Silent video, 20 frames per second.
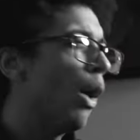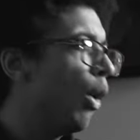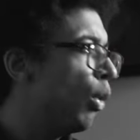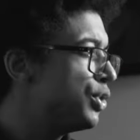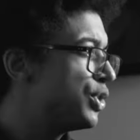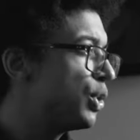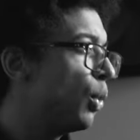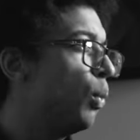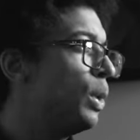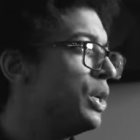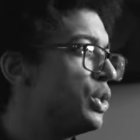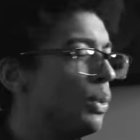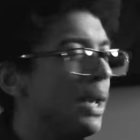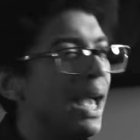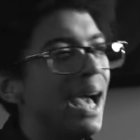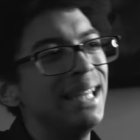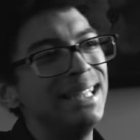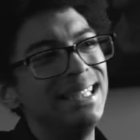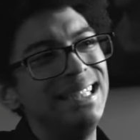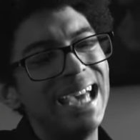I also wish we
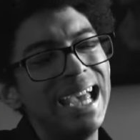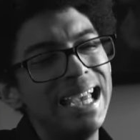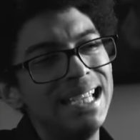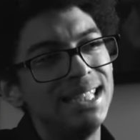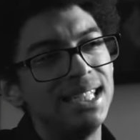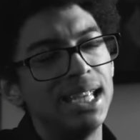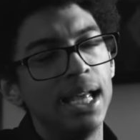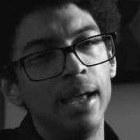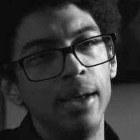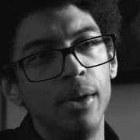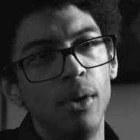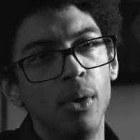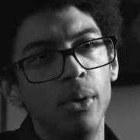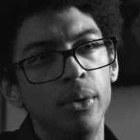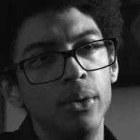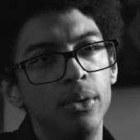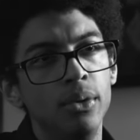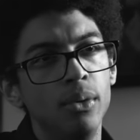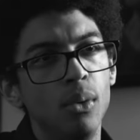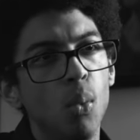had data
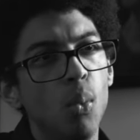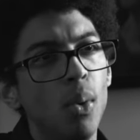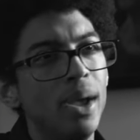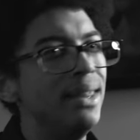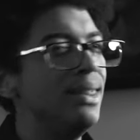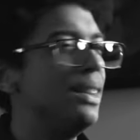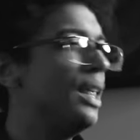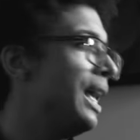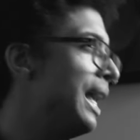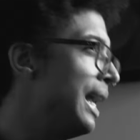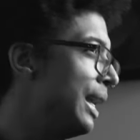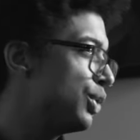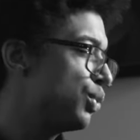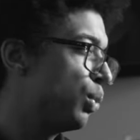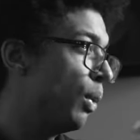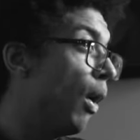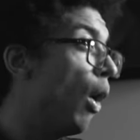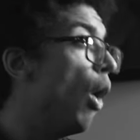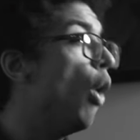on when the inks were